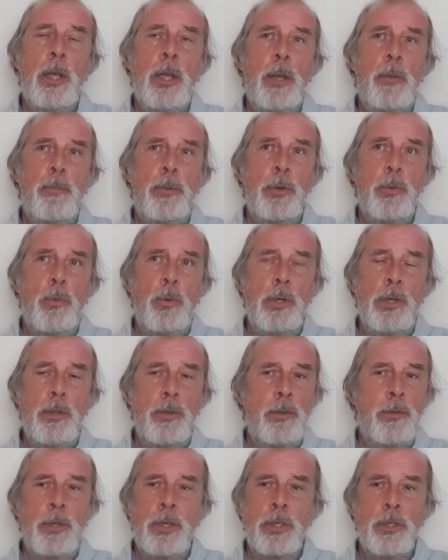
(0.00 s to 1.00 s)
But one of
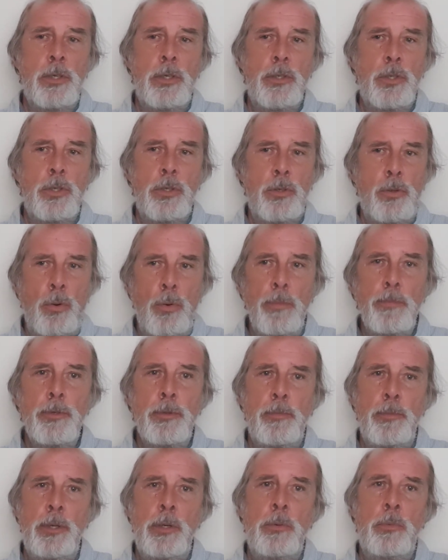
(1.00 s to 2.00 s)
the things that stopped
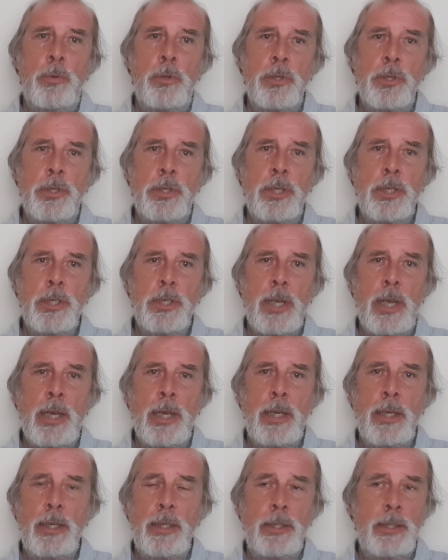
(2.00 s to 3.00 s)
me was this
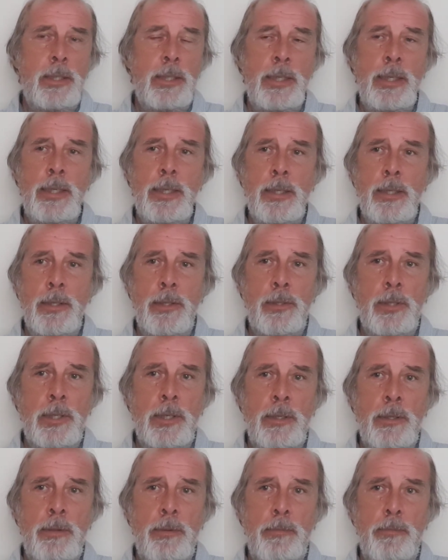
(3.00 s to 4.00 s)
idea
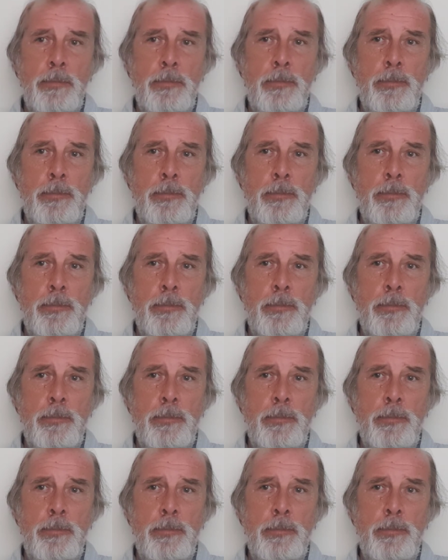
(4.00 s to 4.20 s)
that